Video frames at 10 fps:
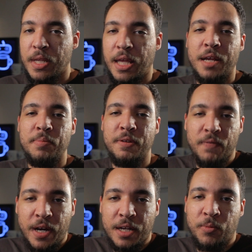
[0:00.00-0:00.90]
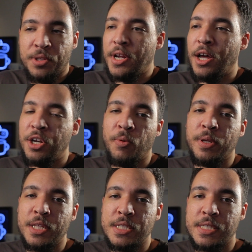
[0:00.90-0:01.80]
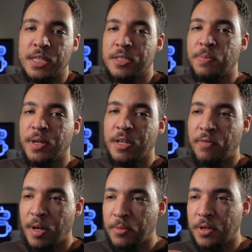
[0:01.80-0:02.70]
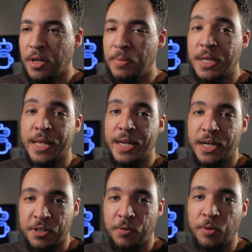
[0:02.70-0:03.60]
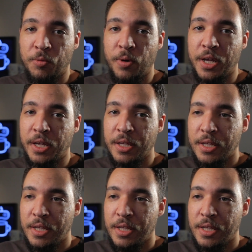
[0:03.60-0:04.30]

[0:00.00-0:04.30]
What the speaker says: And I'd be fine with not knowing these things, but if I'm gonna be connected with Ray,